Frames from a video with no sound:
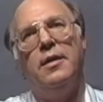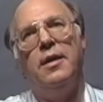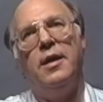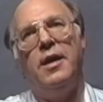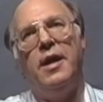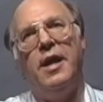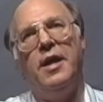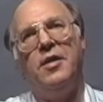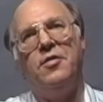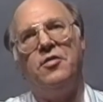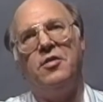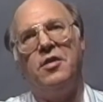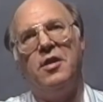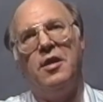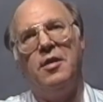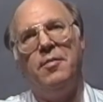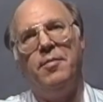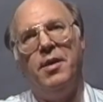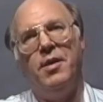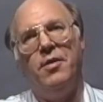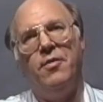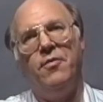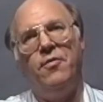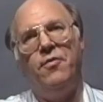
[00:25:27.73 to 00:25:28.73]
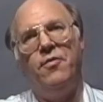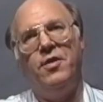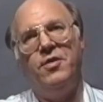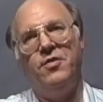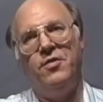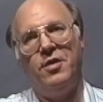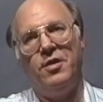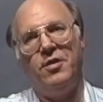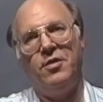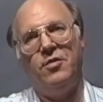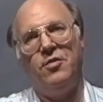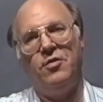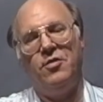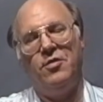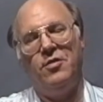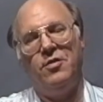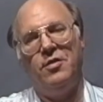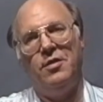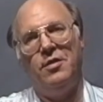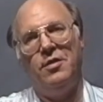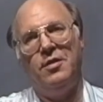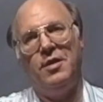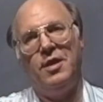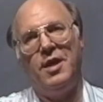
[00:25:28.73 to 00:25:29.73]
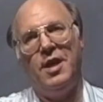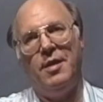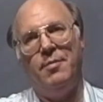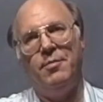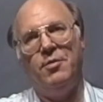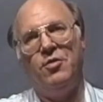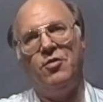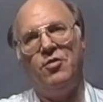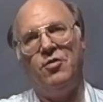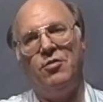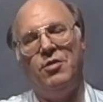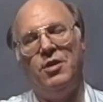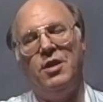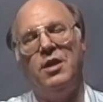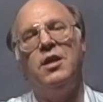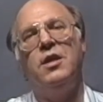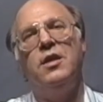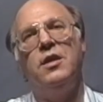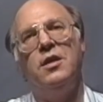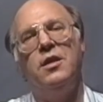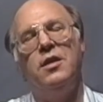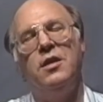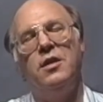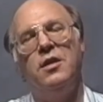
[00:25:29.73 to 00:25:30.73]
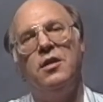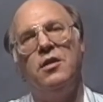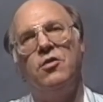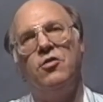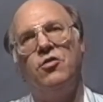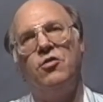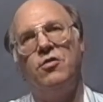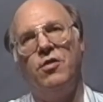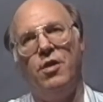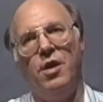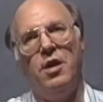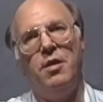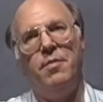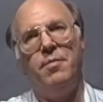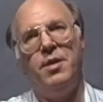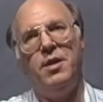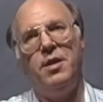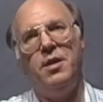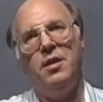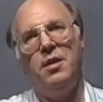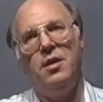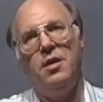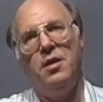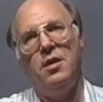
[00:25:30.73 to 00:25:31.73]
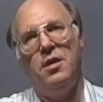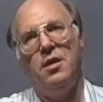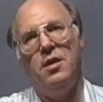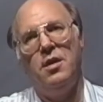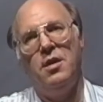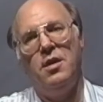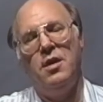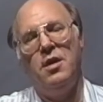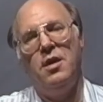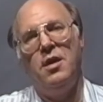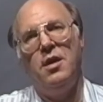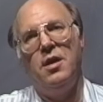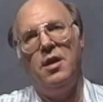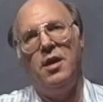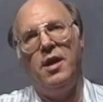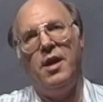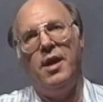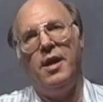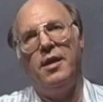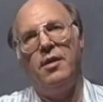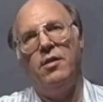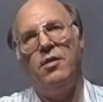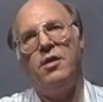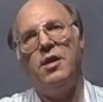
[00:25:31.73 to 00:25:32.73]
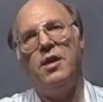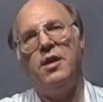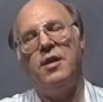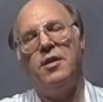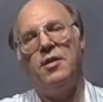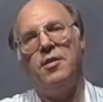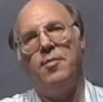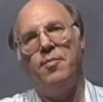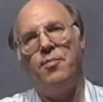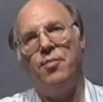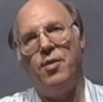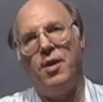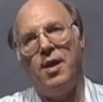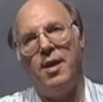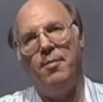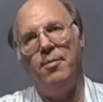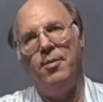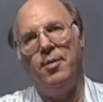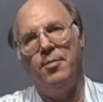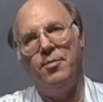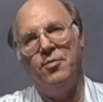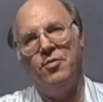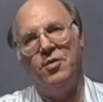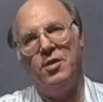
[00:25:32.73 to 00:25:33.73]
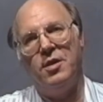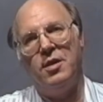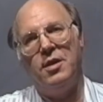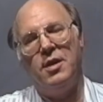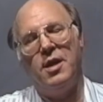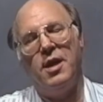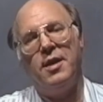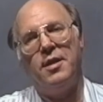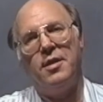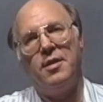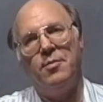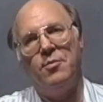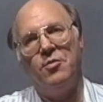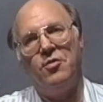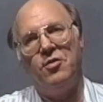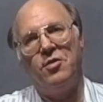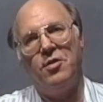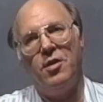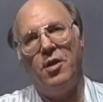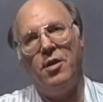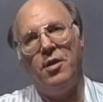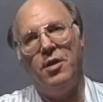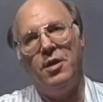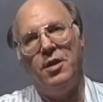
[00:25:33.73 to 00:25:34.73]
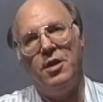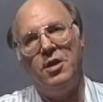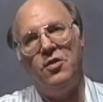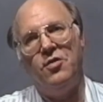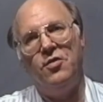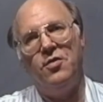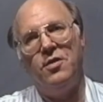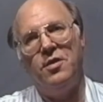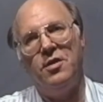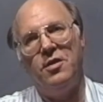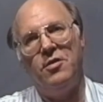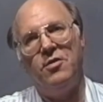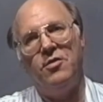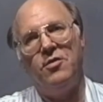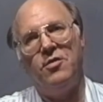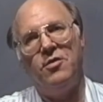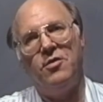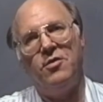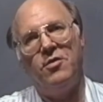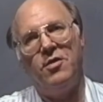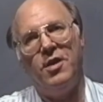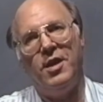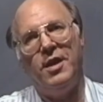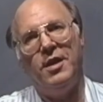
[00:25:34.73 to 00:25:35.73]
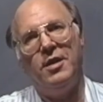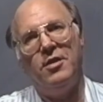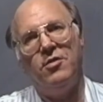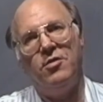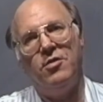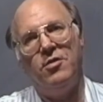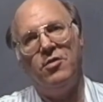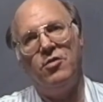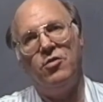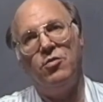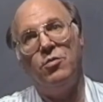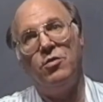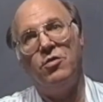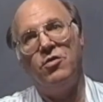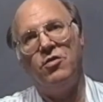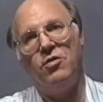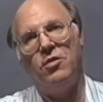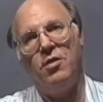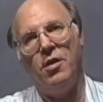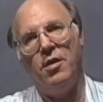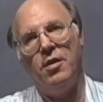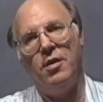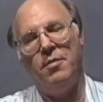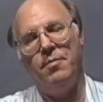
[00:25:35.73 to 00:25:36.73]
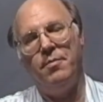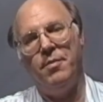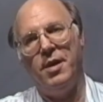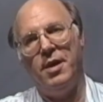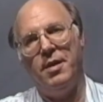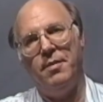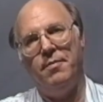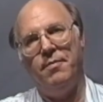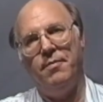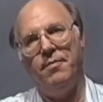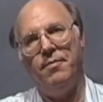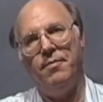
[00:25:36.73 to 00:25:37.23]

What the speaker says: asking about physics and chemistry and astronomy. and looking at the problems that got them started. Each of these sciences was started by